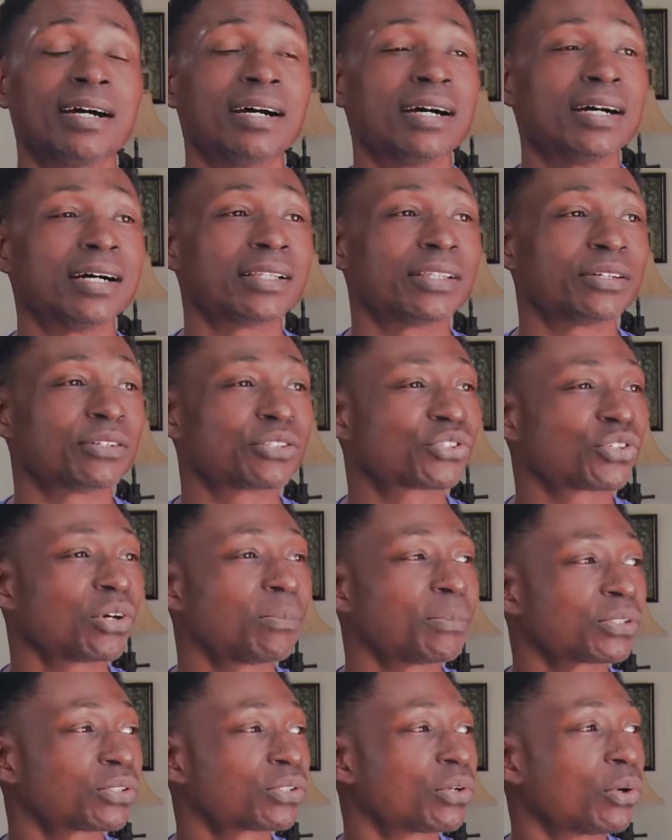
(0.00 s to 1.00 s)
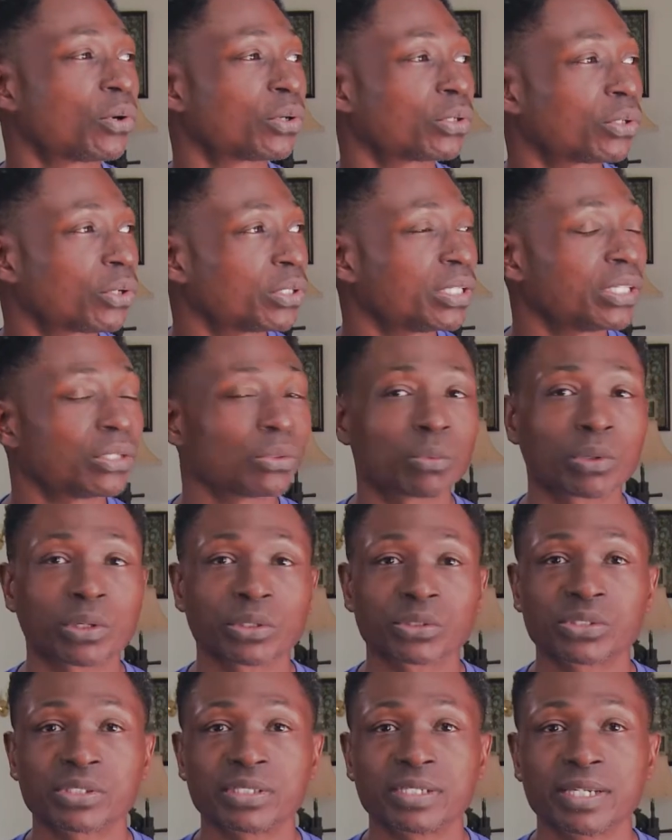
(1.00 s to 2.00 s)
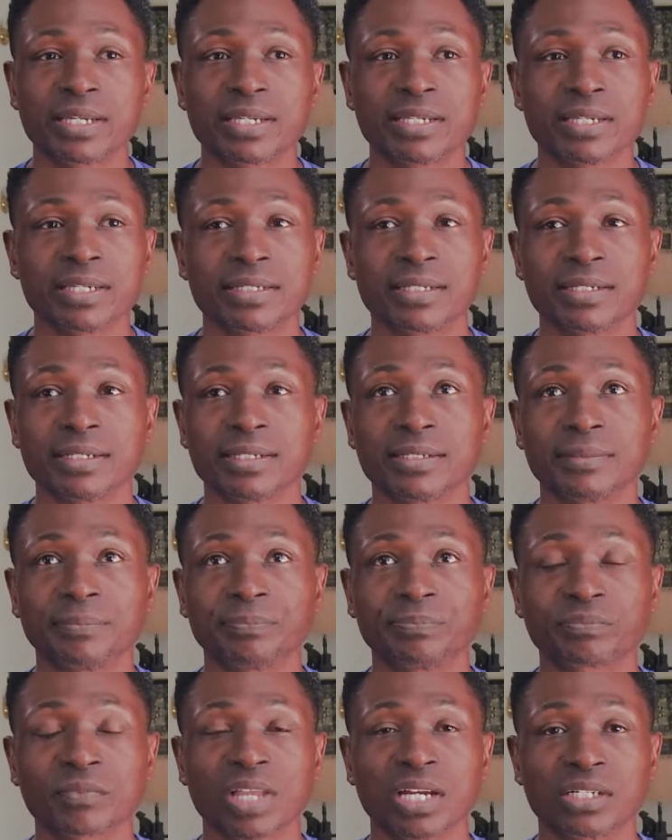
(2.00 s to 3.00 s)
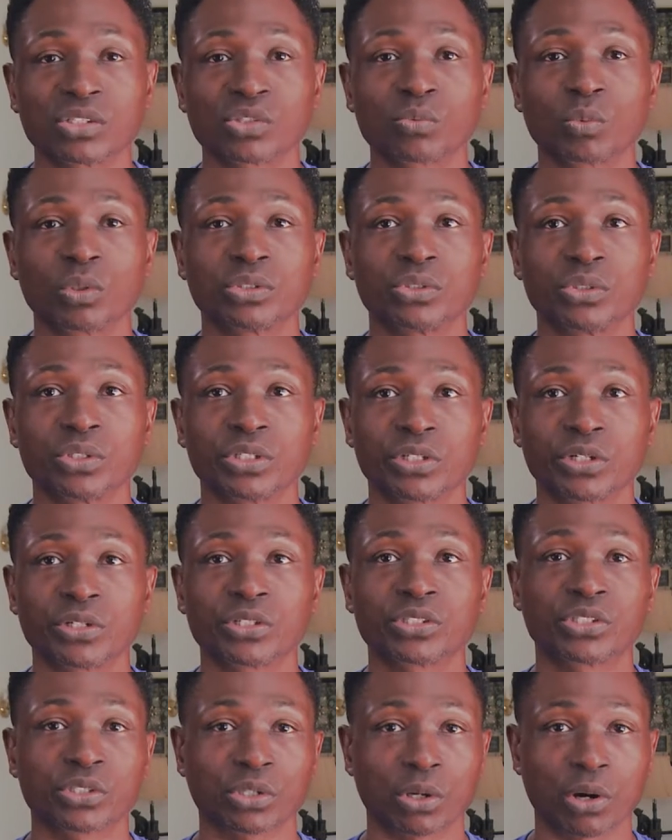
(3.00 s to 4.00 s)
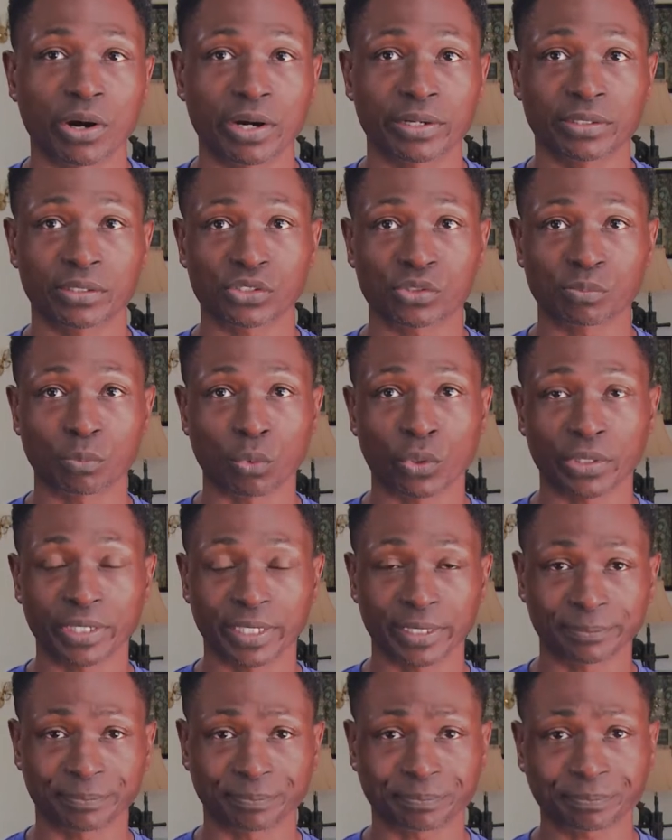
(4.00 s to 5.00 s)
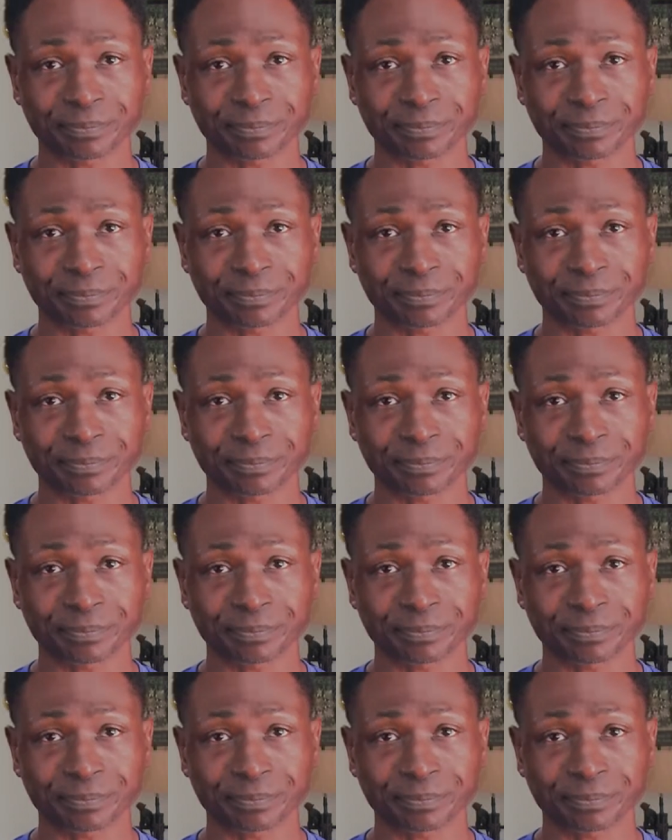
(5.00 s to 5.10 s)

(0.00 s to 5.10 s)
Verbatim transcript: Uh, there's so much going on in the world today, and um, I just want to encourage your heart this morning,